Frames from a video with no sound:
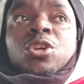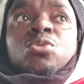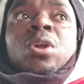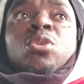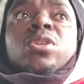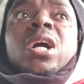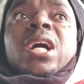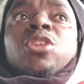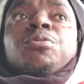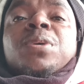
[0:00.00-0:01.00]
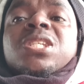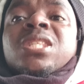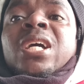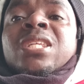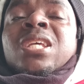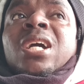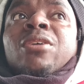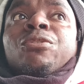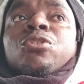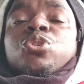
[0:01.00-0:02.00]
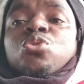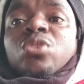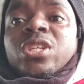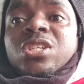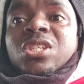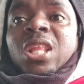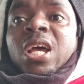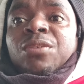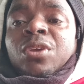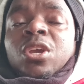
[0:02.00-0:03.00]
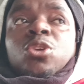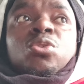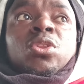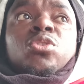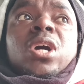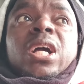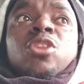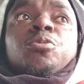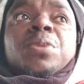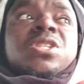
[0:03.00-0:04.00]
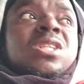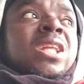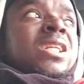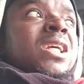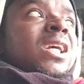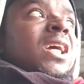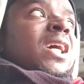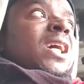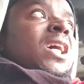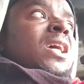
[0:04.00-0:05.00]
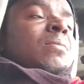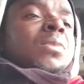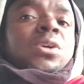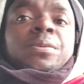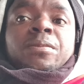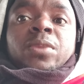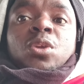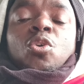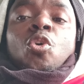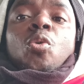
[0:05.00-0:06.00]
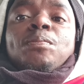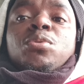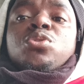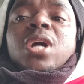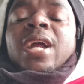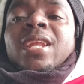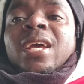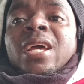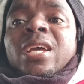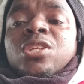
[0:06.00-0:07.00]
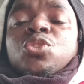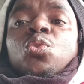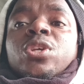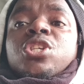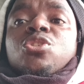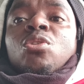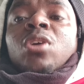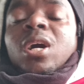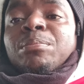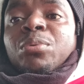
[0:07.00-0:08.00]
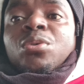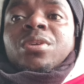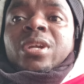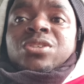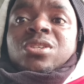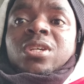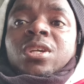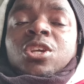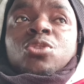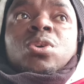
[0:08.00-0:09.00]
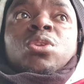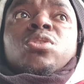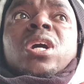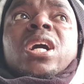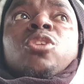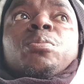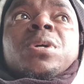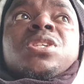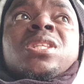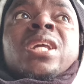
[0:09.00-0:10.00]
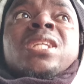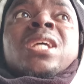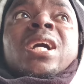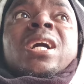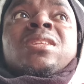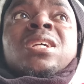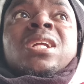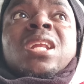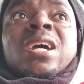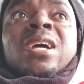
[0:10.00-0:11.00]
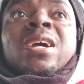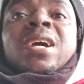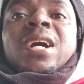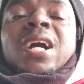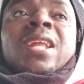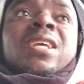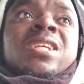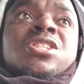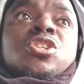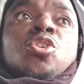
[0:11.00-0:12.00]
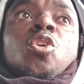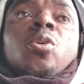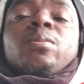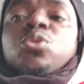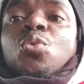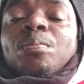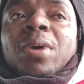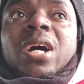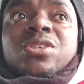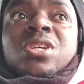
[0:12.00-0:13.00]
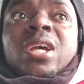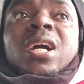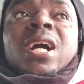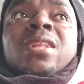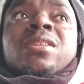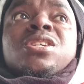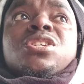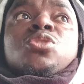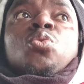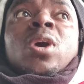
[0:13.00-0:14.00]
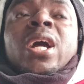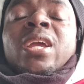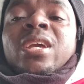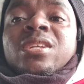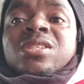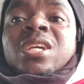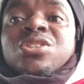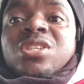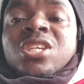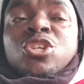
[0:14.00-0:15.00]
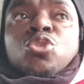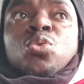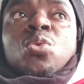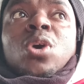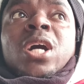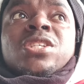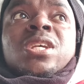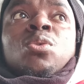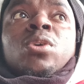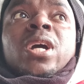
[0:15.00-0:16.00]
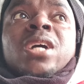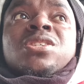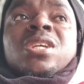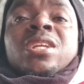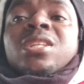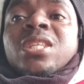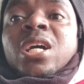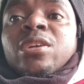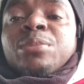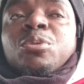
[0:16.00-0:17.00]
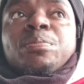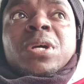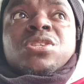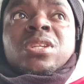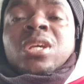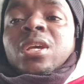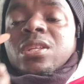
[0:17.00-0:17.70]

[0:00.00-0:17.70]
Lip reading: You are not that kind of person that they can frustrate his life. You are not that kind of person that they can harm or put an end to his or her progress. You are not that kind of person that they can declare and it come to pass. And this is why they see you as a terrible person.